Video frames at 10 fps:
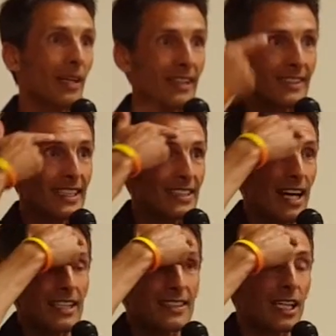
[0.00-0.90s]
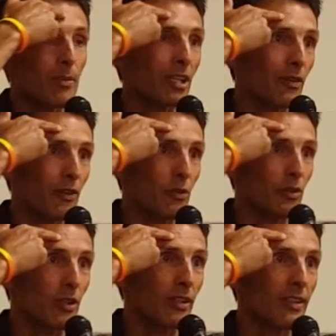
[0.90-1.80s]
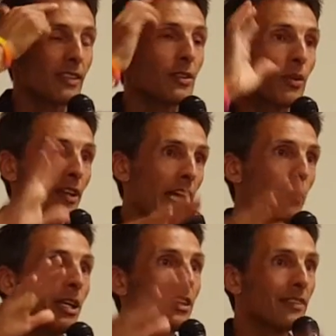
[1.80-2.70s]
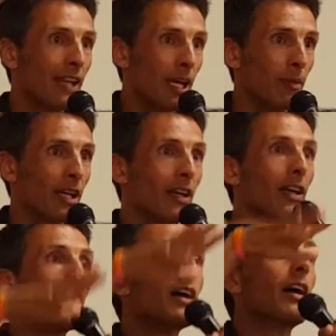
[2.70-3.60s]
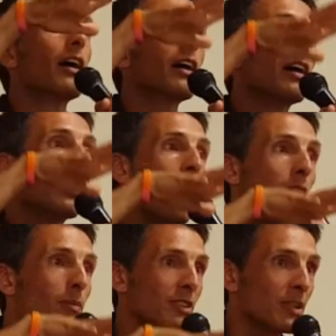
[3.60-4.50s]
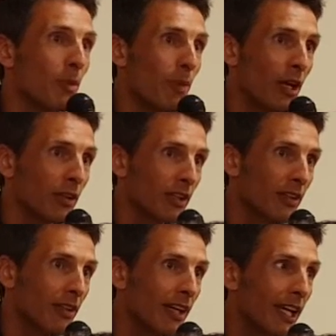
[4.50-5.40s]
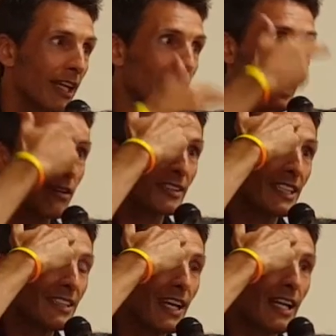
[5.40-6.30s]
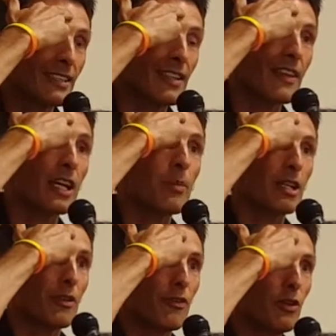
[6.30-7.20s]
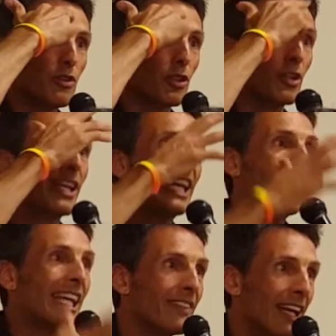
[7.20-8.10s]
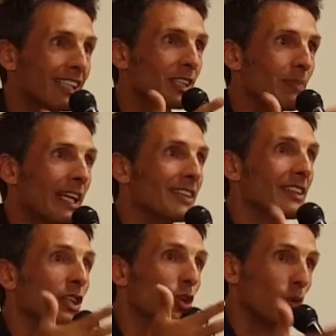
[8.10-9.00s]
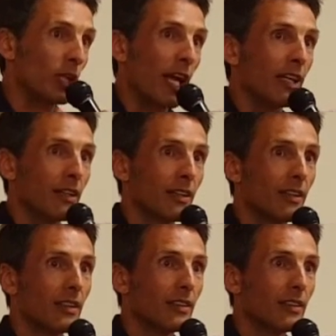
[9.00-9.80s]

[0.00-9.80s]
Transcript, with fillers: Because these guys think about the future. So the naming and the taming calms the mammalian and allows these guys to think about the future in that space that you create.